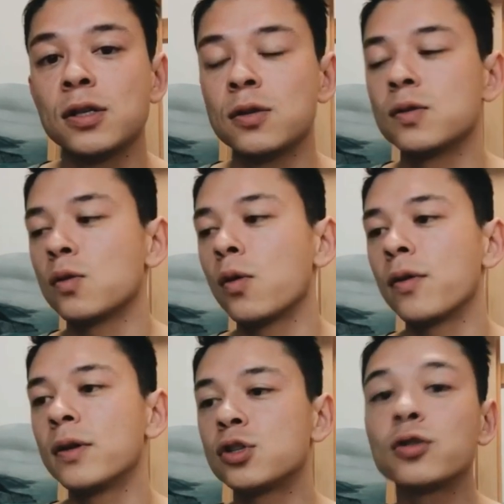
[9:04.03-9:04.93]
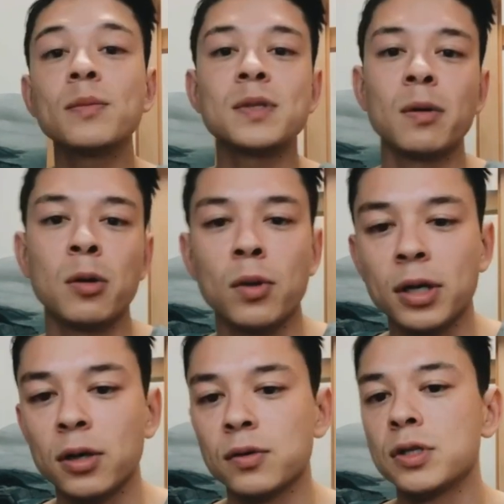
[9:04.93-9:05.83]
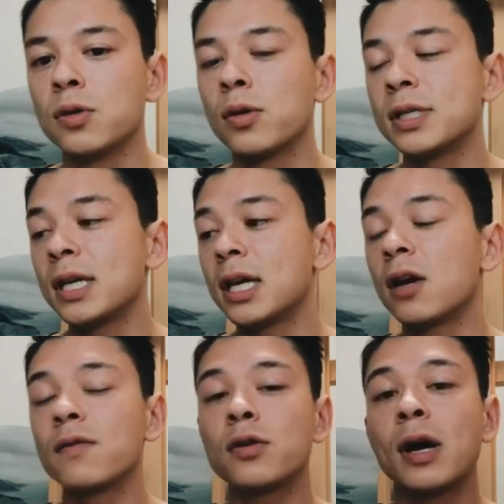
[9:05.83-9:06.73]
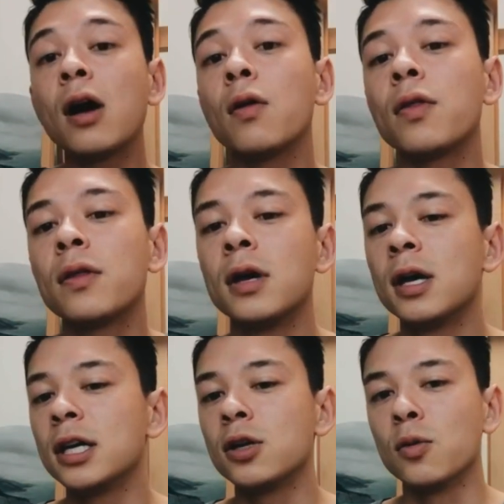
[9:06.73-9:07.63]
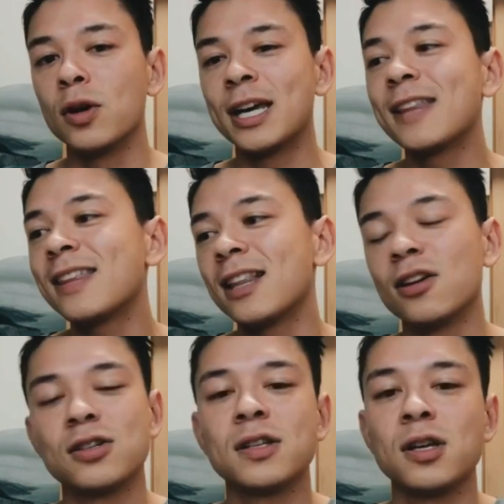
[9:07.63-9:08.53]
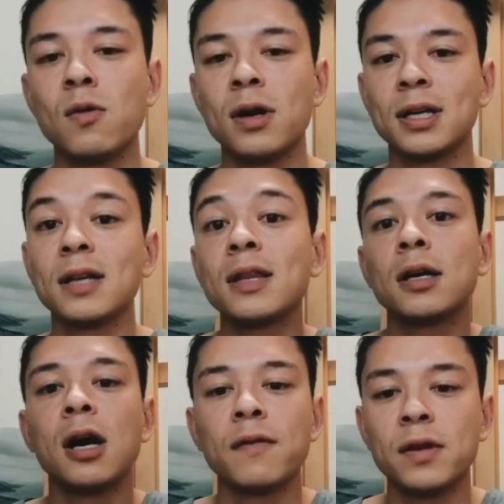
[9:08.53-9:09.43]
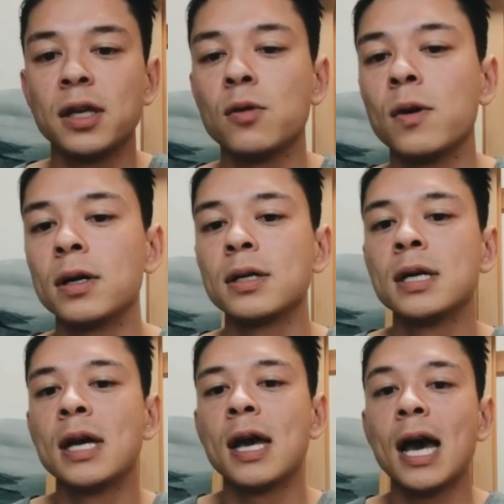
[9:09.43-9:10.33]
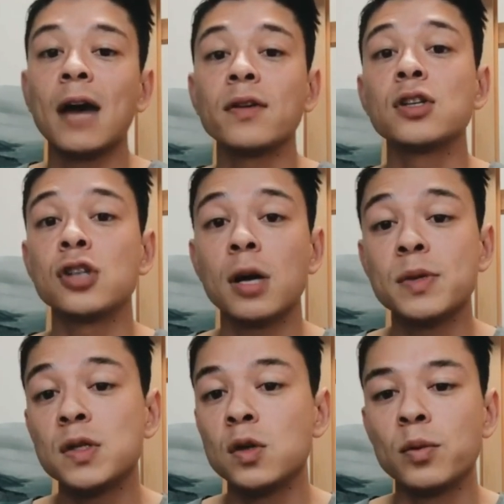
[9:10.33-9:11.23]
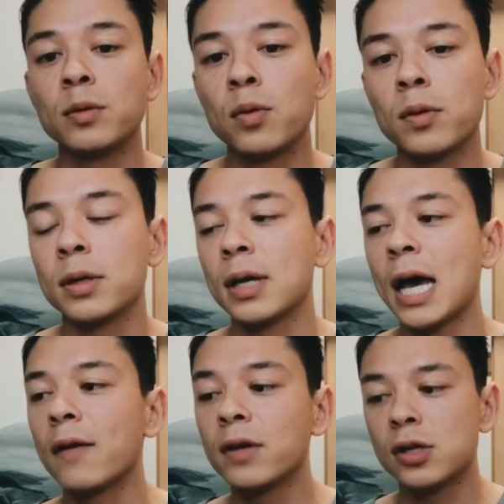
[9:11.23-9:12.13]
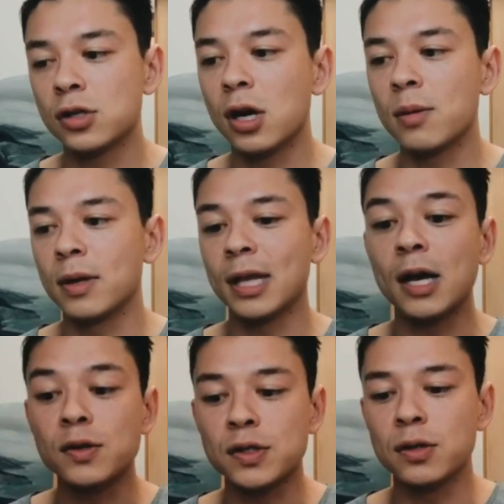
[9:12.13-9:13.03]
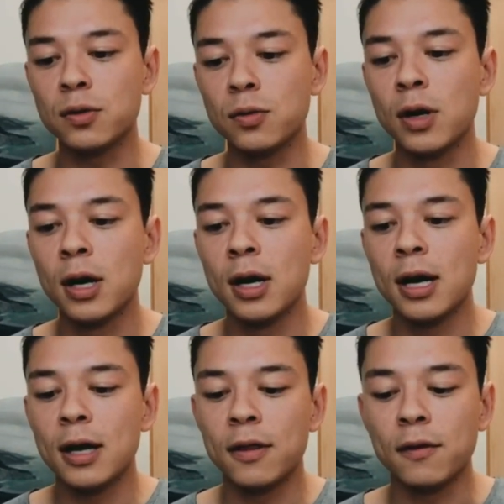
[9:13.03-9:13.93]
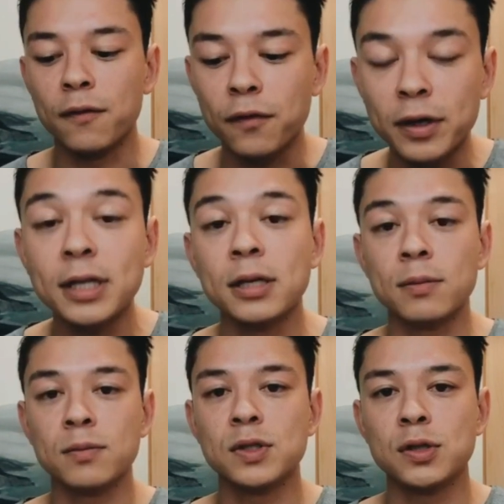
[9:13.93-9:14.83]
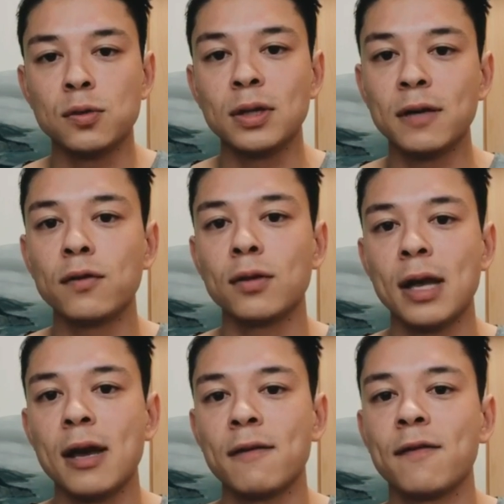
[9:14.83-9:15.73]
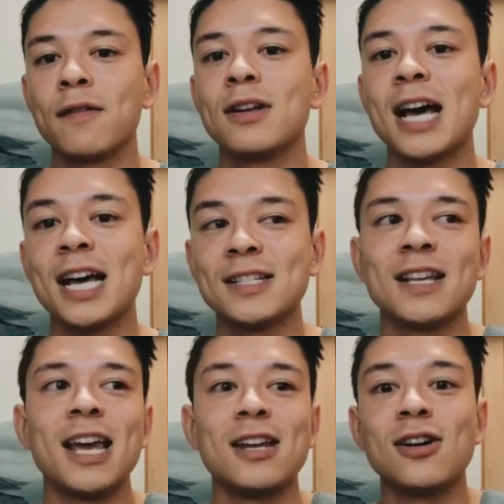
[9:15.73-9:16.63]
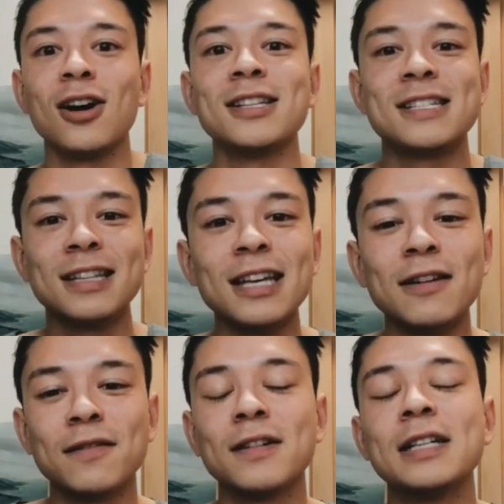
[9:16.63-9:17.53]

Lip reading: use or the trips that we want to go to, or take care of your health, get that lunch that you want, get that coffee that you want. Having a job is super important. Having a job allows you the freedom to live your life as a non-slave.